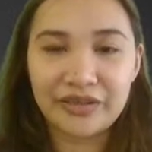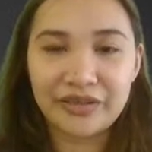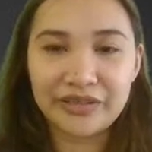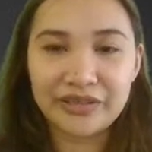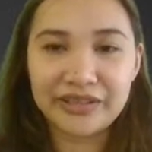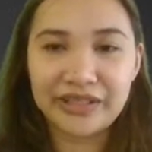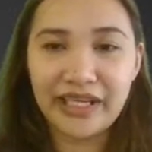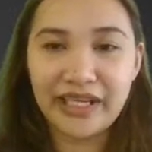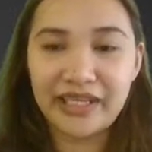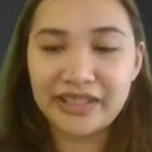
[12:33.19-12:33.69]

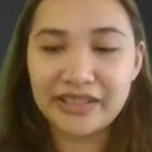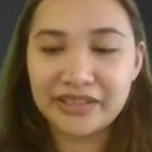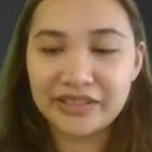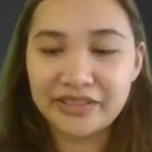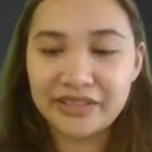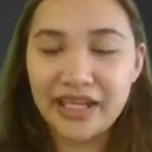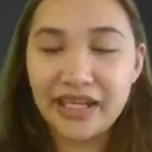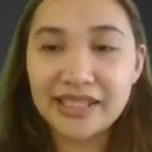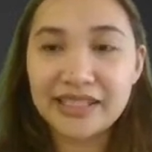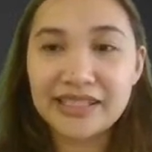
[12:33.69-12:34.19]
okay so
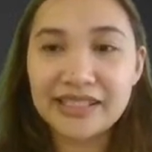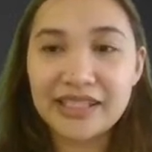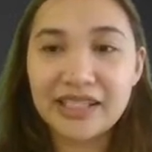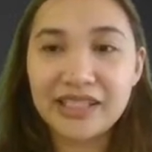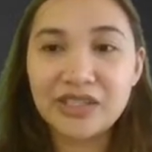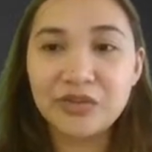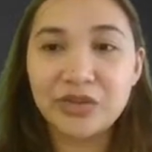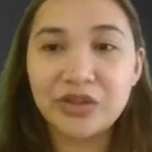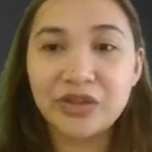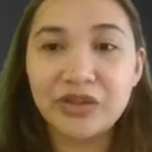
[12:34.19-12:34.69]
next
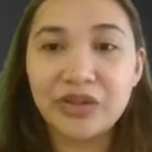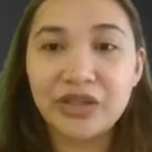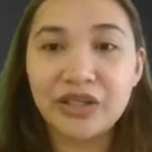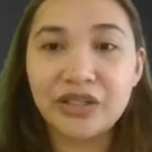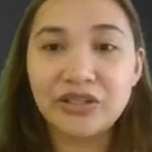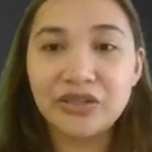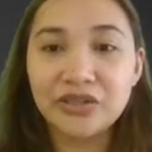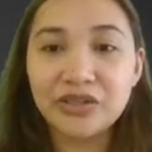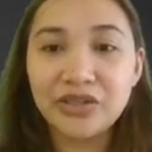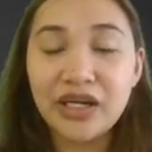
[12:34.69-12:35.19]
is we're going
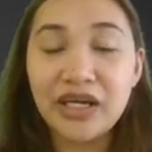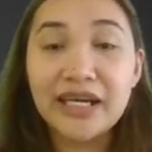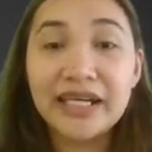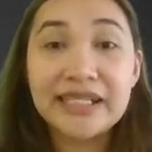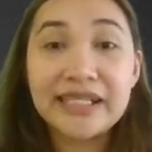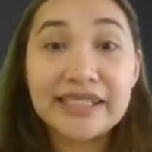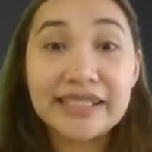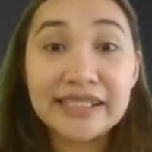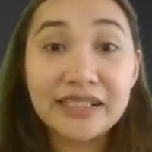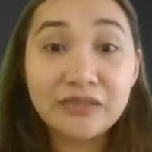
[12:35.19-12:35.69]
to
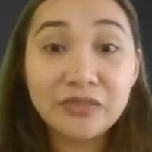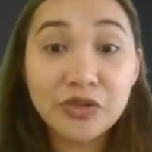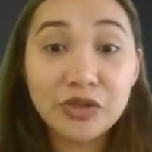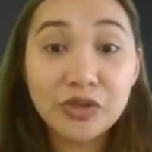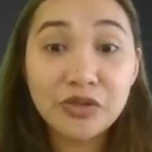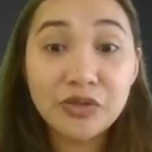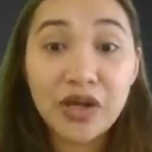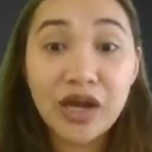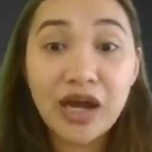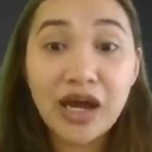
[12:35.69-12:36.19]

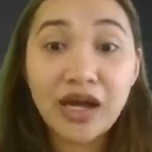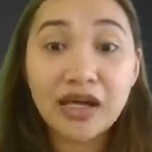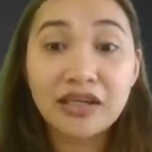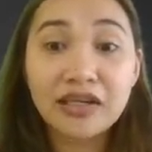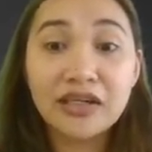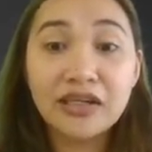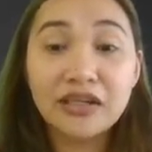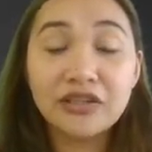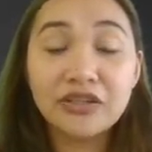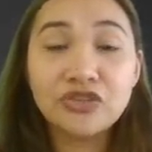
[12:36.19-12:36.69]
subtract
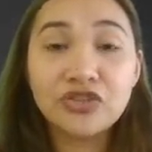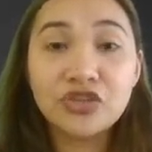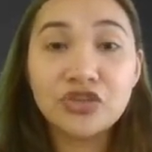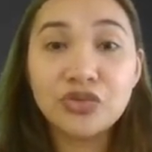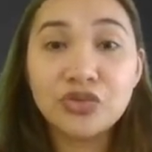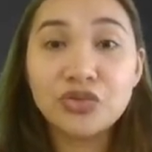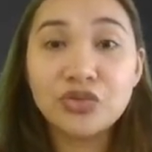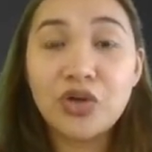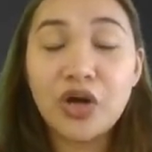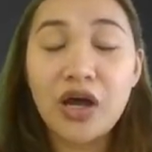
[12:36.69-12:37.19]

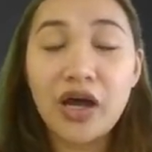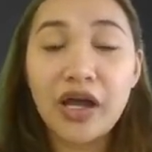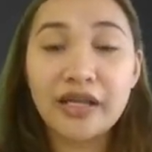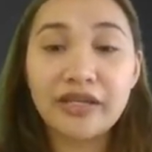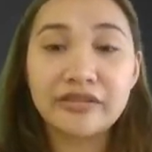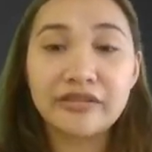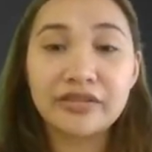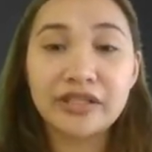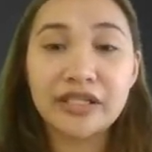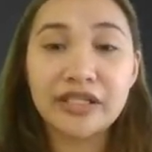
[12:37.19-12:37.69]

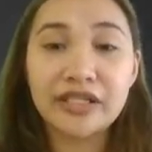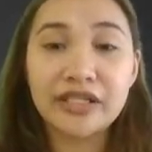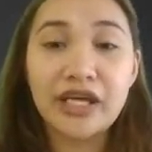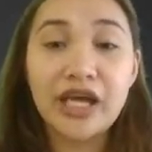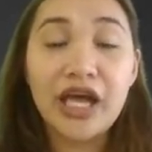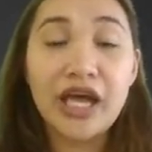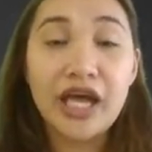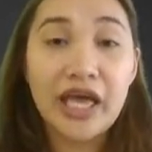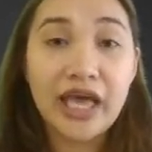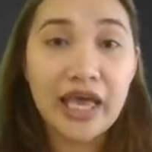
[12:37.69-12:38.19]

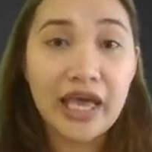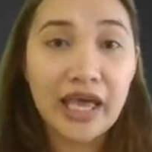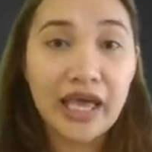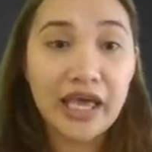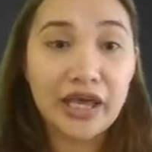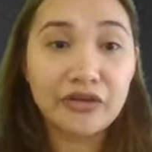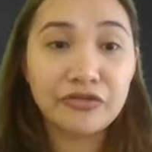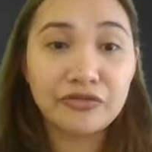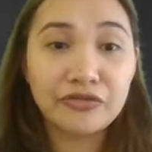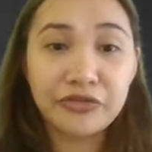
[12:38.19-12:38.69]

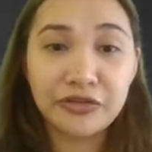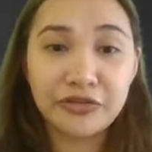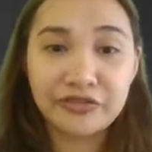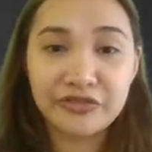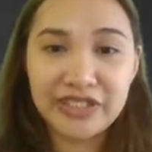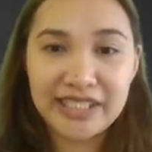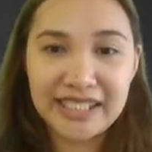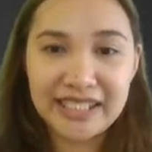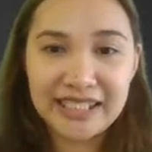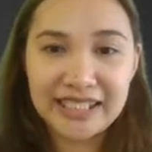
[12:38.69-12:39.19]

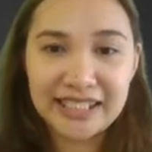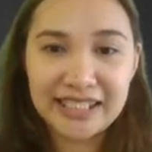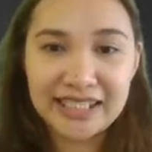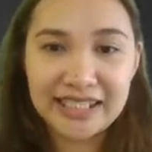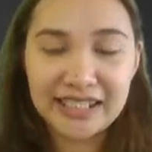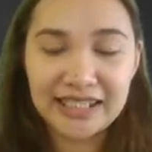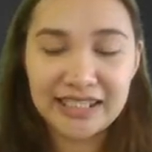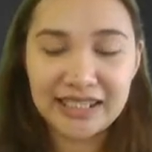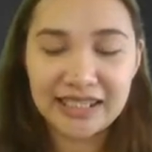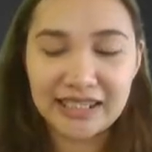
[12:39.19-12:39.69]
215
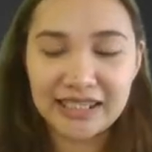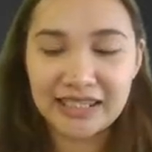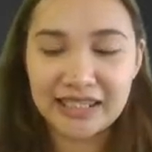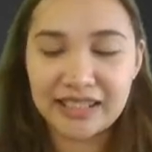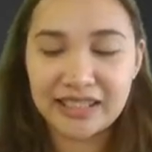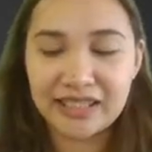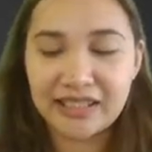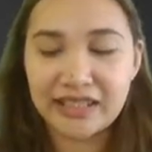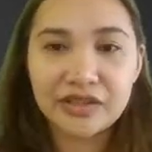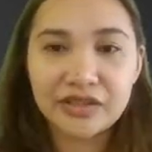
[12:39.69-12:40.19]

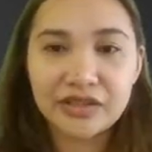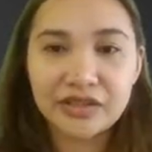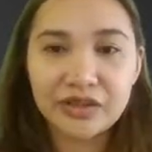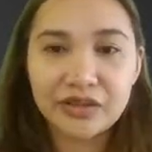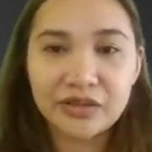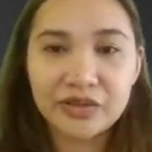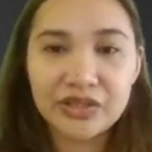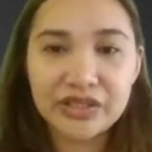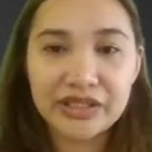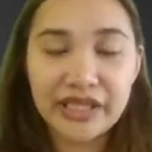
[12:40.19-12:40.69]

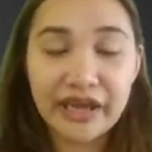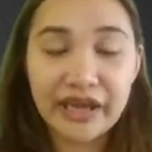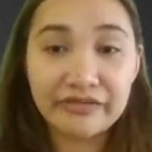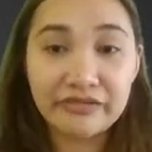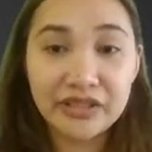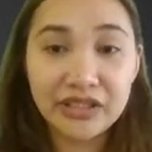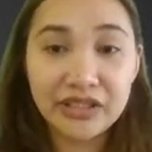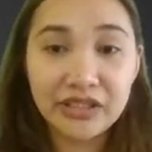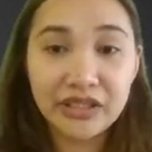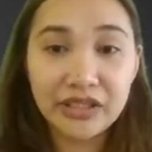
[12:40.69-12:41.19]
so
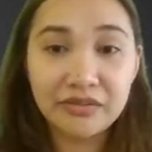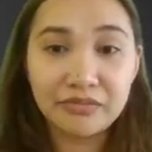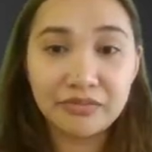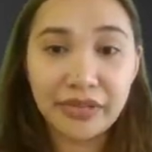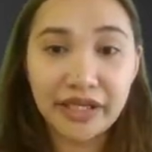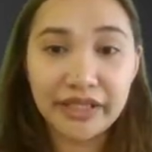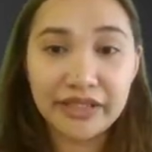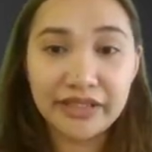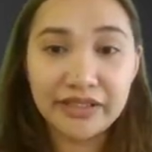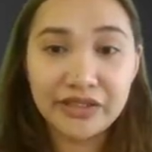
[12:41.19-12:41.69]
7
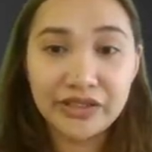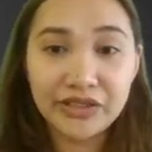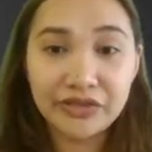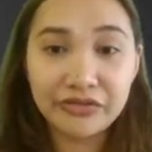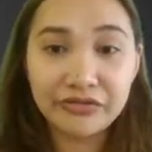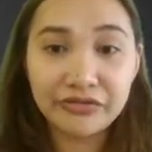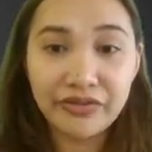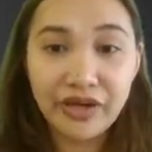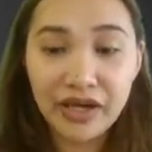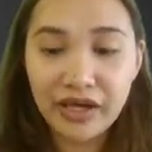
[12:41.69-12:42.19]
minus
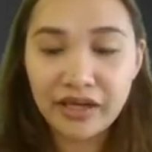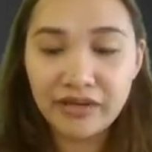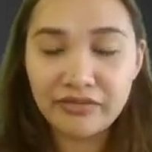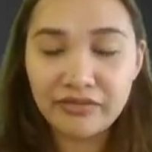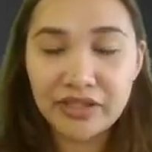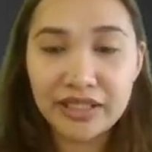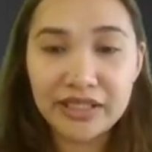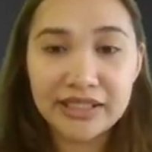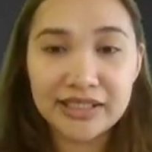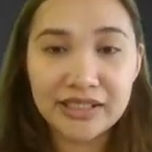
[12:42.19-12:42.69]
5
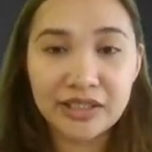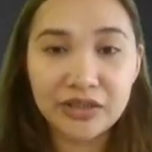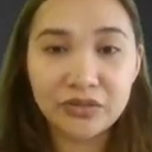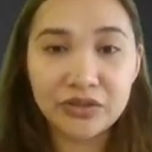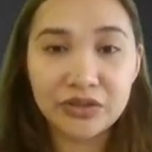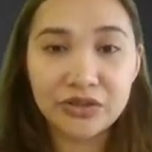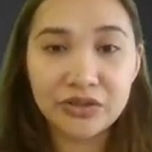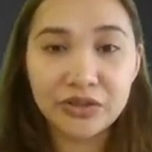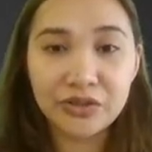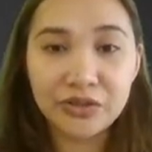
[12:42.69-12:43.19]
that is
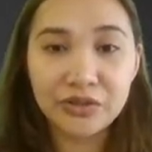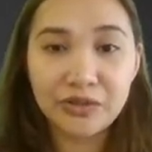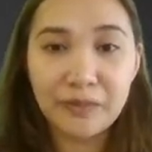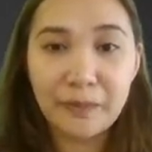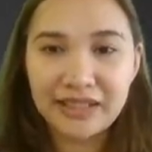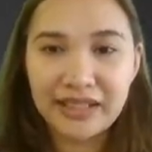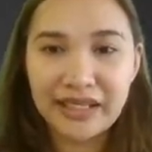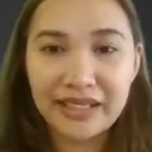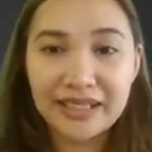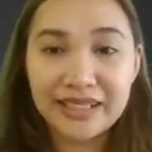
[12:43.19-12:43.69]
equal to
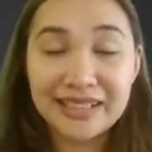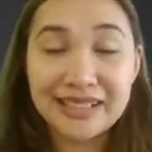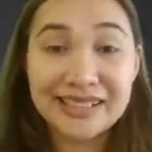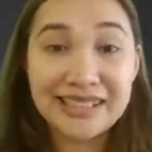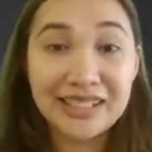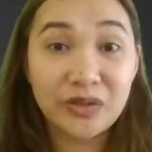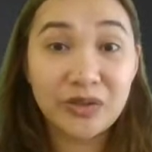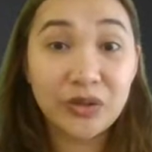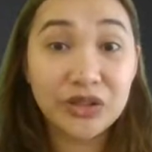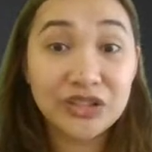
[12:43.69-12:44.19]
okay that is
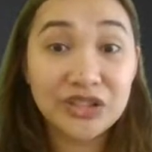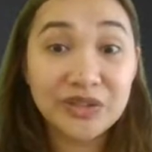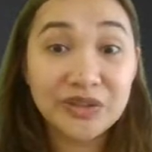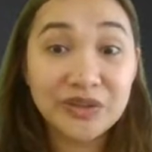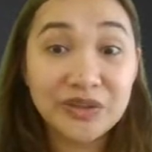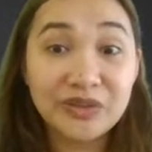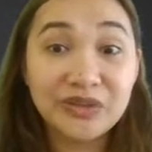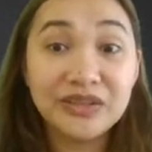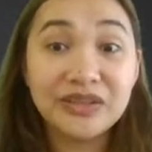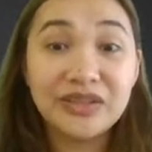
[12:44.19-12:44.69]
equal
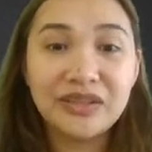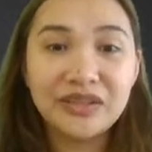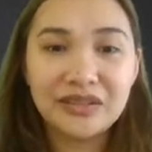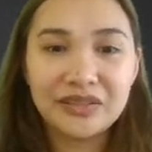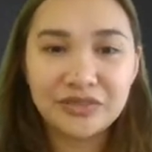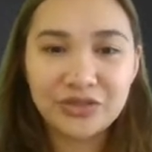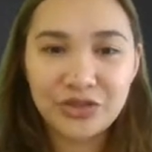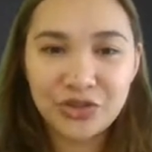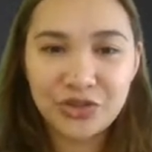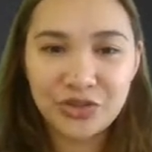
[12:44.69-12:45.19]
to
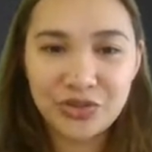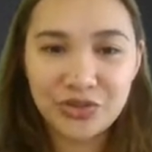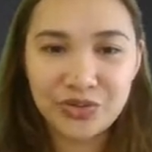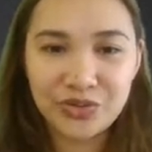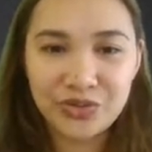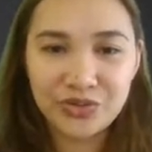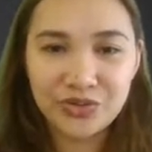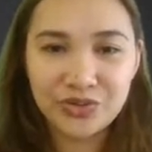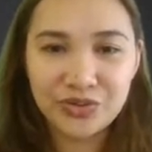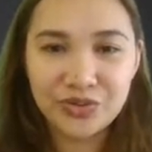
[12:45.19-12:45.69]
2
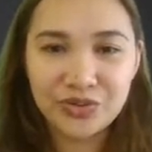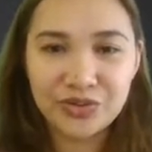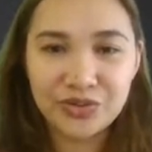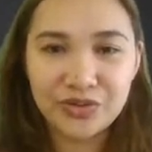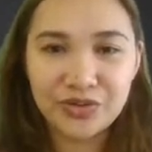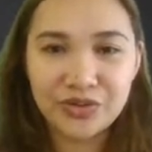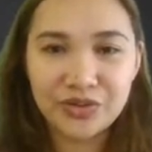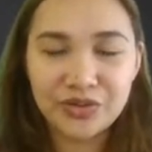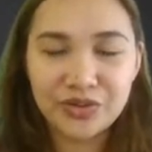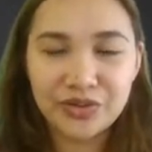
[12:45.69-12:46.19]

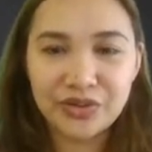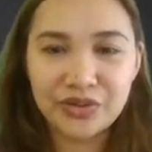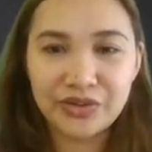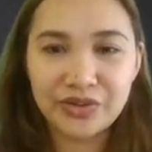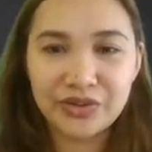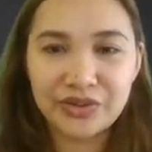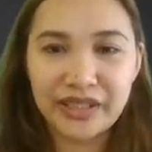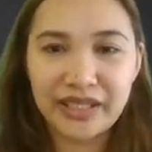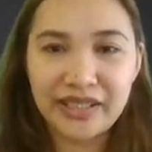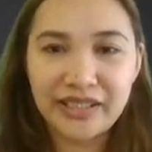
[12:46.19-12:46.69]

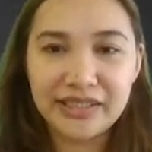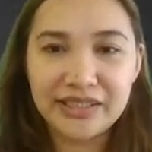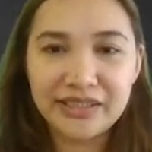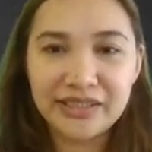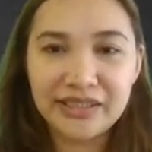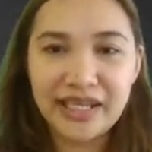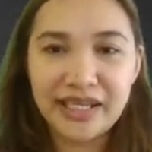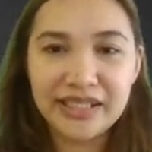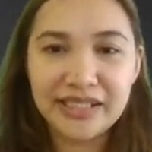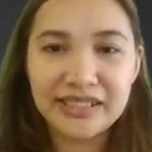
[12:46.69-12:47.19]
okay so
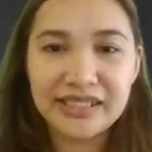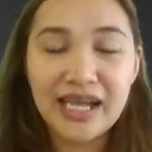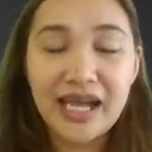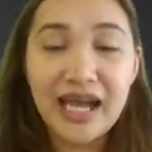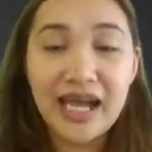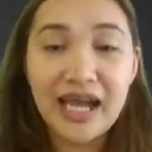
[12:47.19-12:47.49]
next